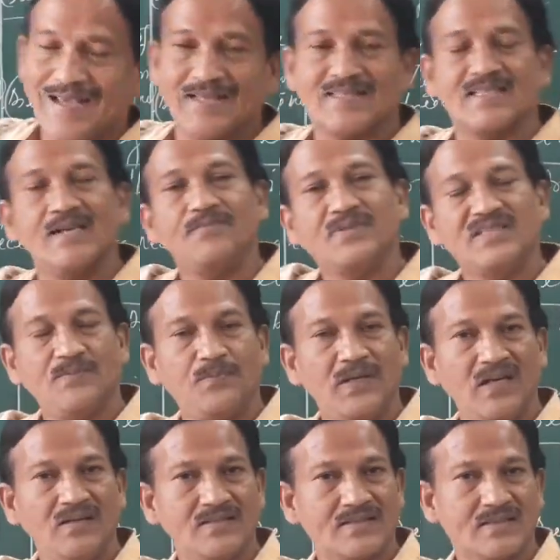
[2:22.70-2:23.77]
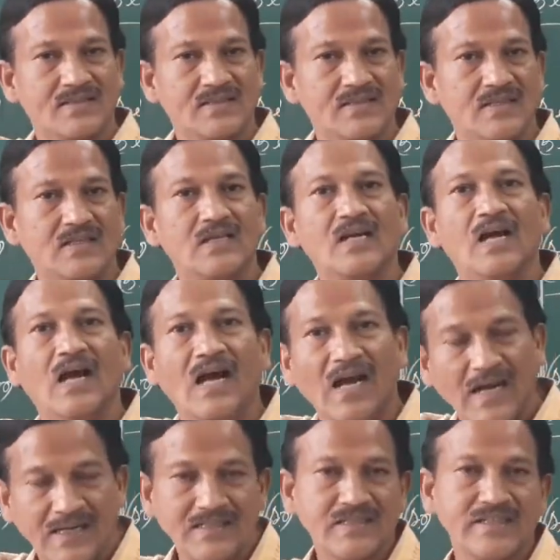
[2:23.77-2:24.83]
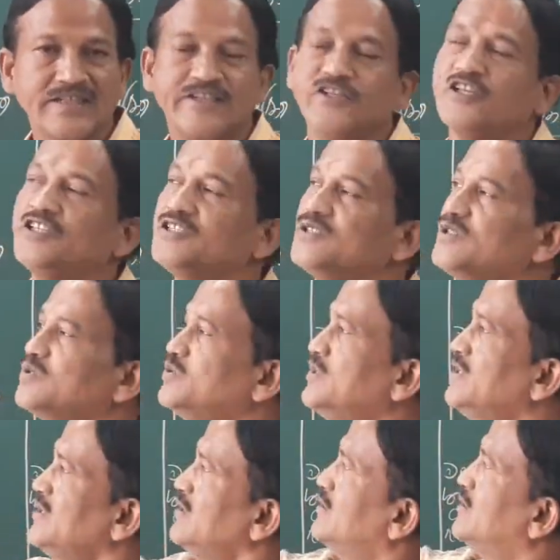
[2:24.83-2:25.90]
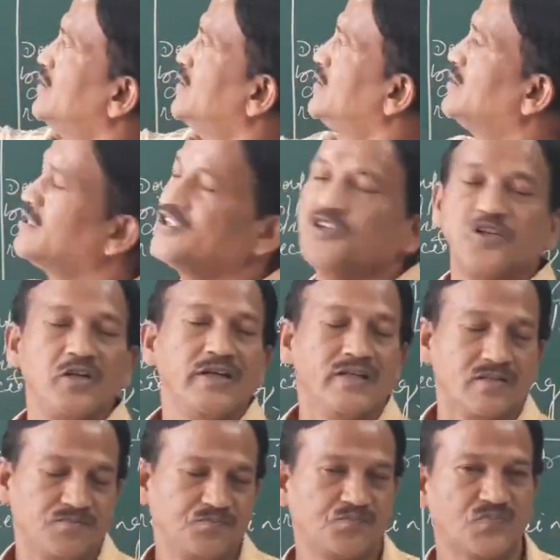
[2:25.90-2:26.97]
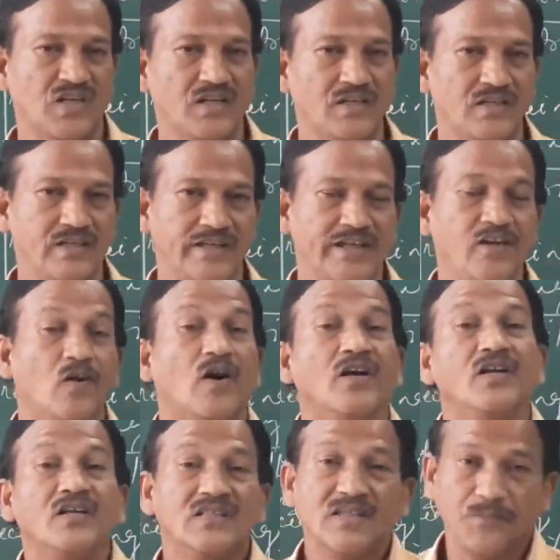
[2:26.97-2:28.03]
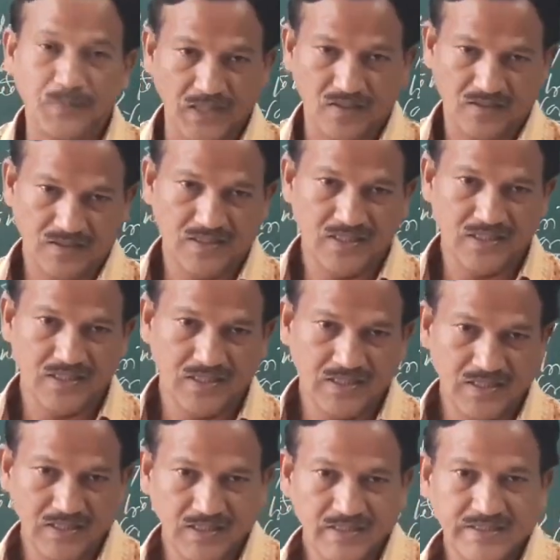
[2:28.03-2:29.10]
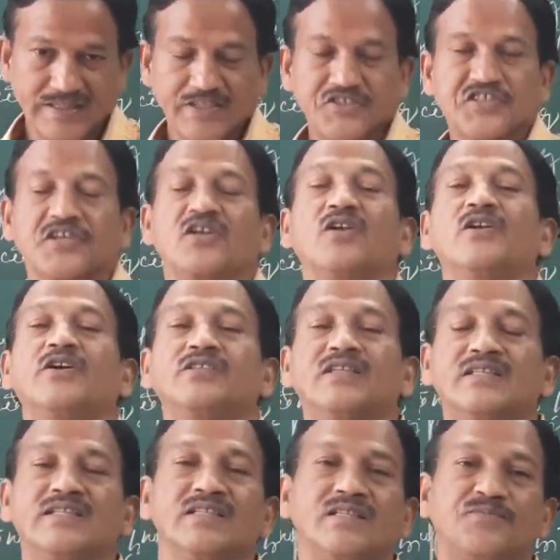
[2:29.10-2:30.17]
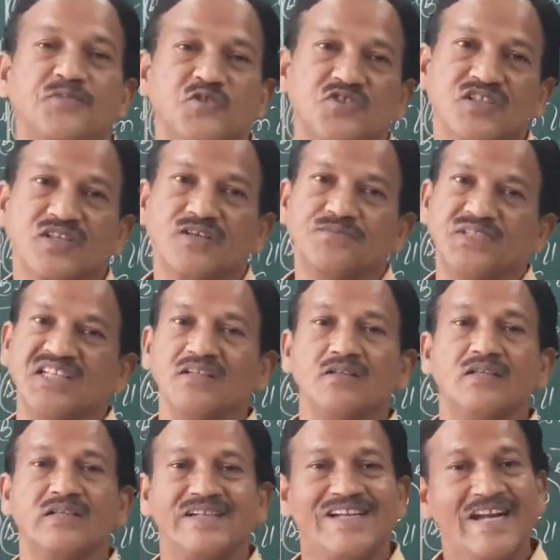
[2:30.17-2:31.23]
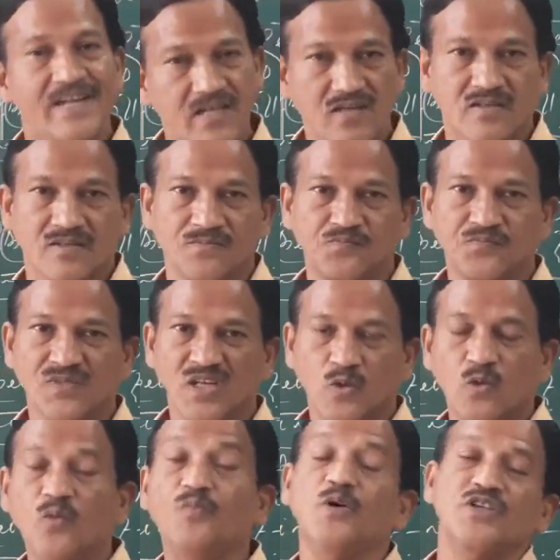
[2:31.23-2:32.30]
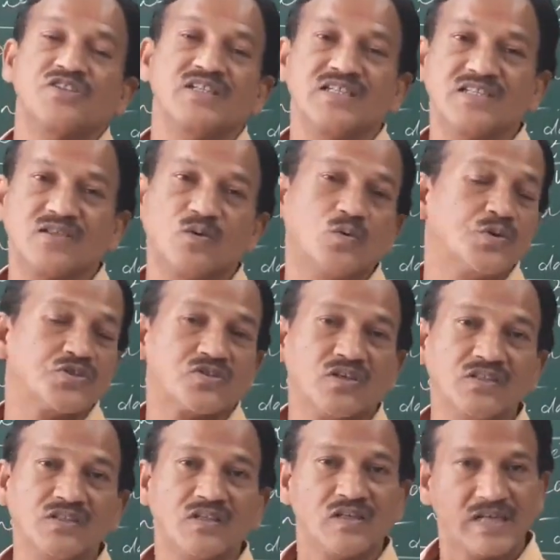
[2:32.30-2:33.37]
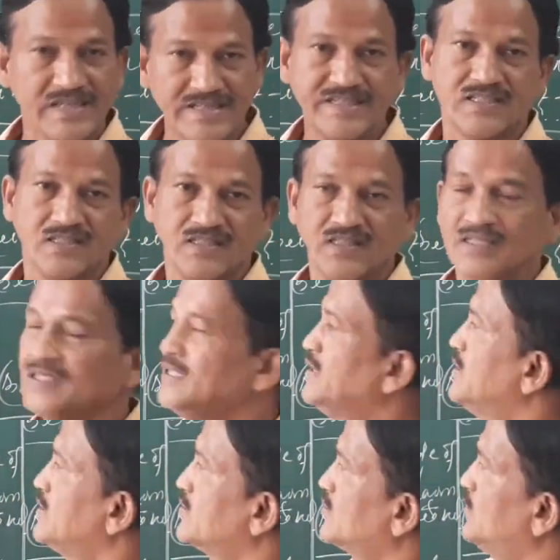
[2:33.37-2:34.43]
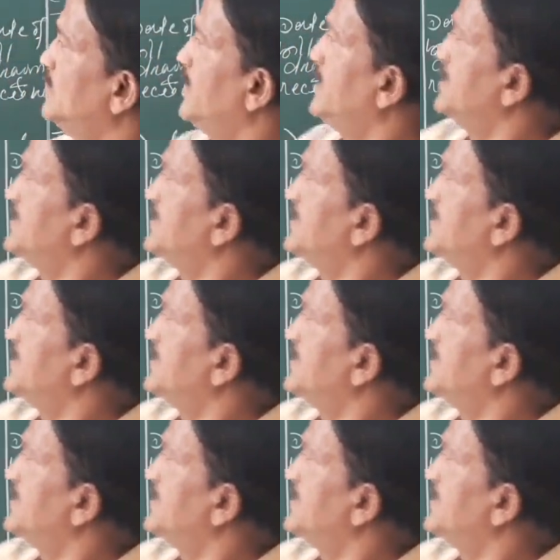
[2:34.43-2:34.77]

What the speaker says: accepts the bills and return to the drawer. He honors the bill. He is none other than the person of the debtor who purchased goods on credit. So that